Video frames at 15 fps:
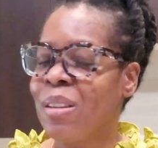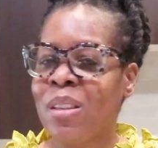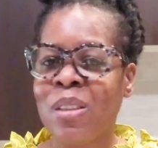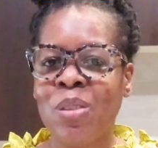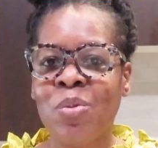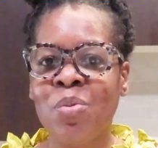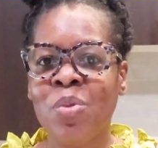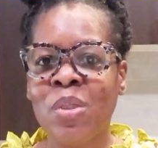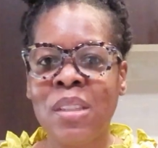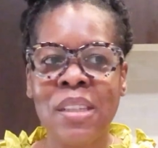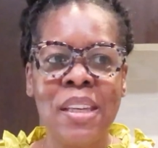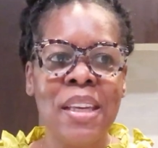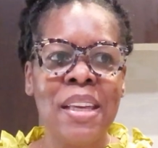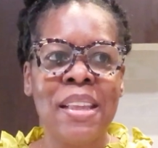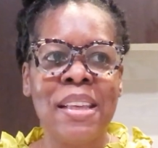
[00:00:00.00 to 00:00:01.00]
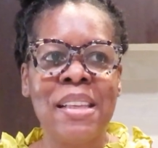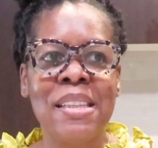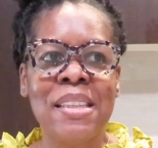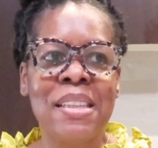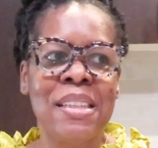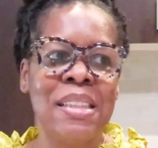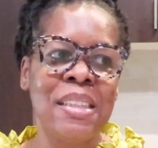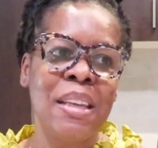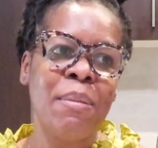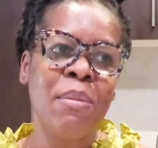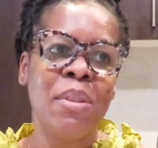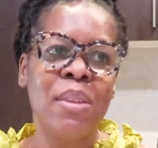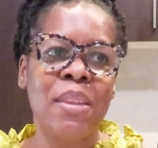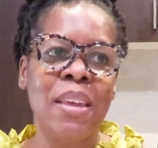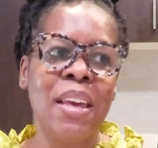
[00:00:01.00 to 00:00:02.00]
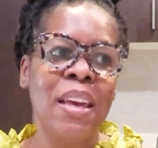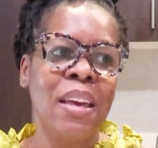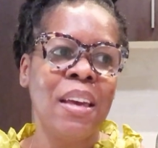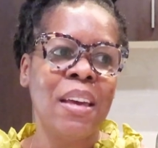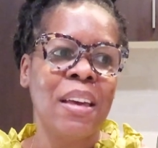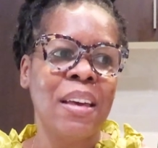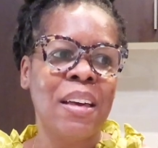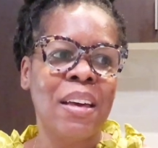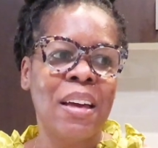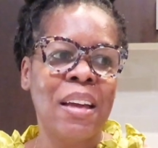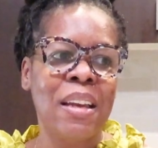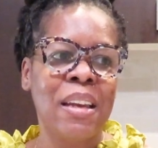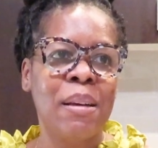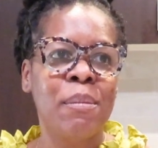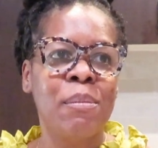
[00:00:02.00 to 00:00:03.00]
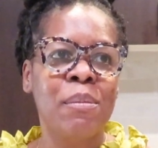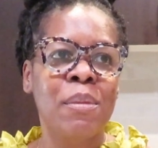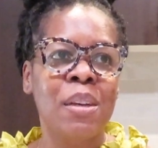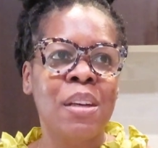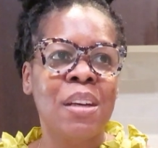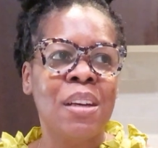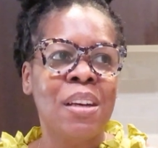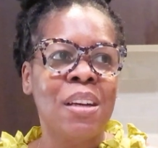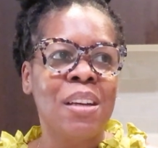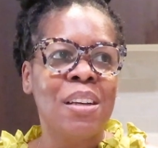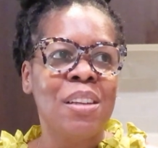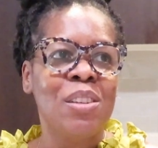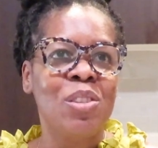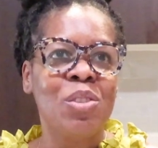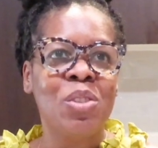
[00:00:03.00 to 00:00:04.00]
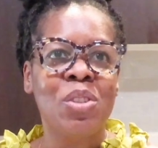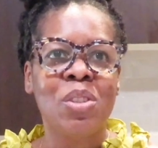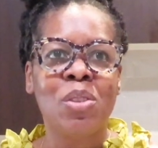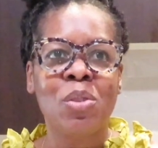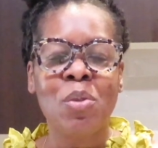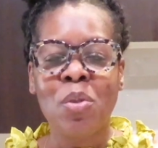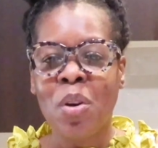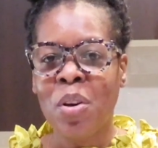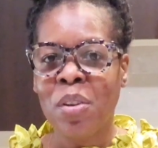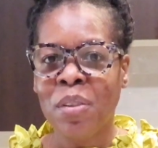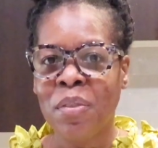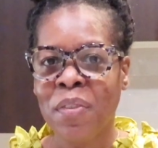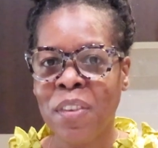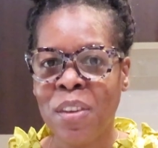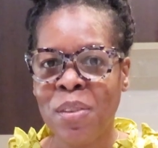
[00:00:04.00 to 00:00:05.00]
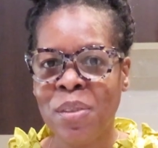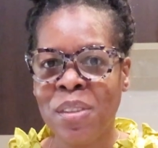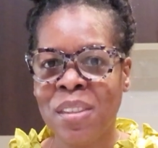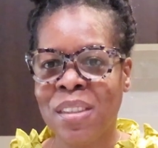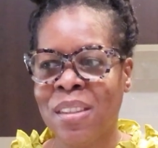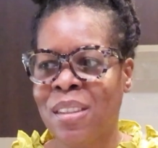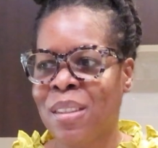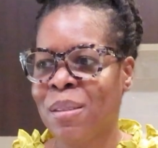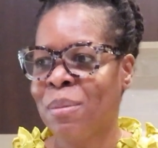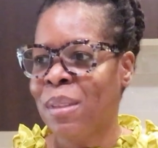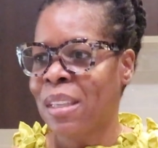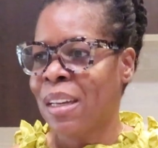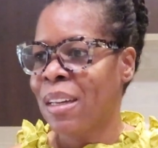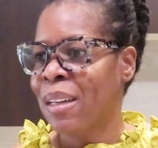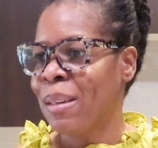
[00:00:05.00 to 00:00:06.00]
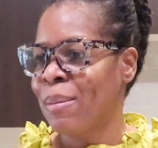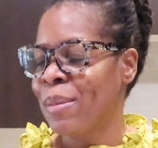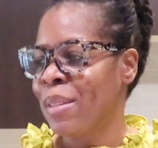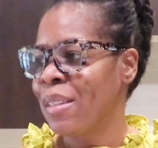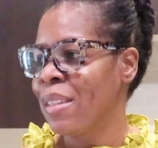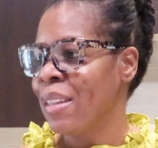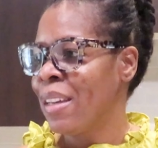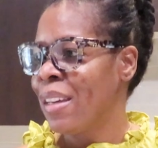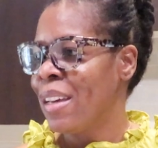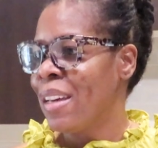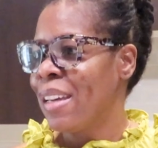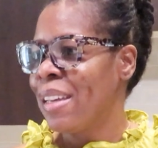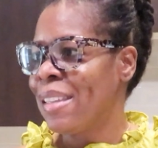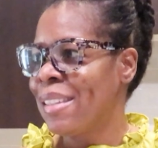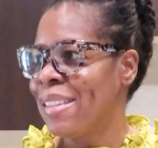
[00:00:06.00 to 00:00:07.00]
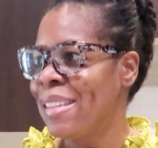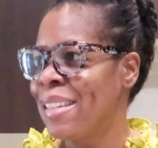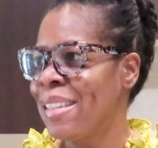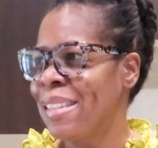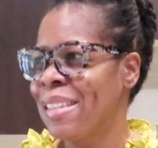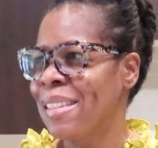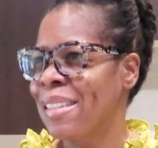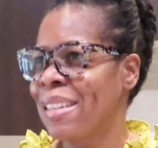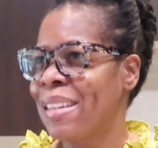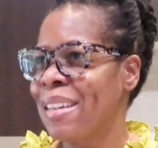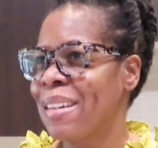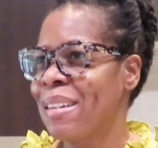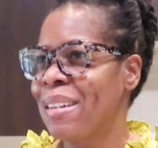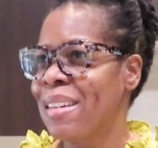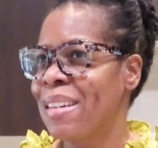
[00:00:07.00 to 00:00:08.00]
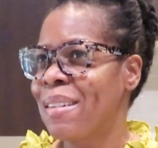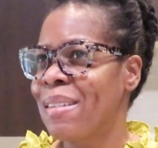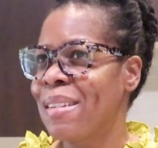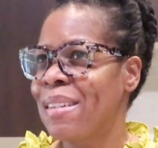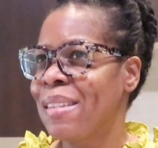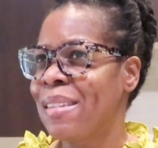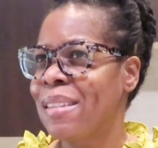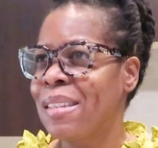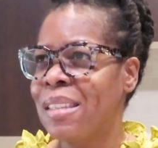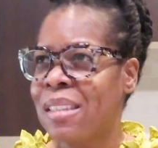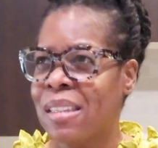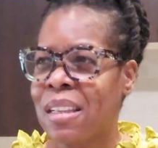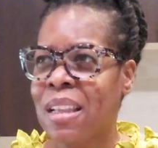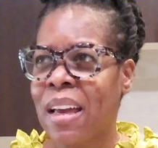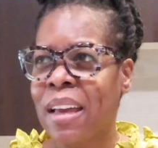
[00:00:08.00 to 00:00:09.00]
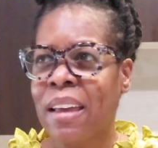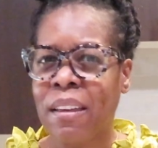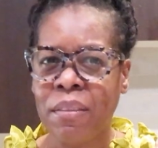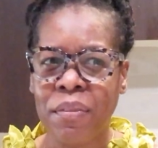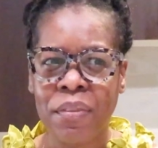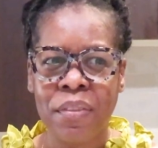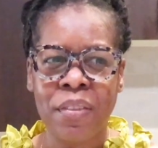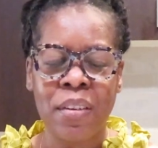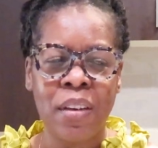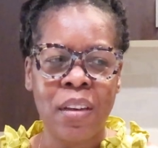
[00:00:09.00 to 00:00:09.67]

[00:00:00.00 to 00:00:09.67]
it's routine, it's the same thing, and I'm just so confused sometimes. Is this life?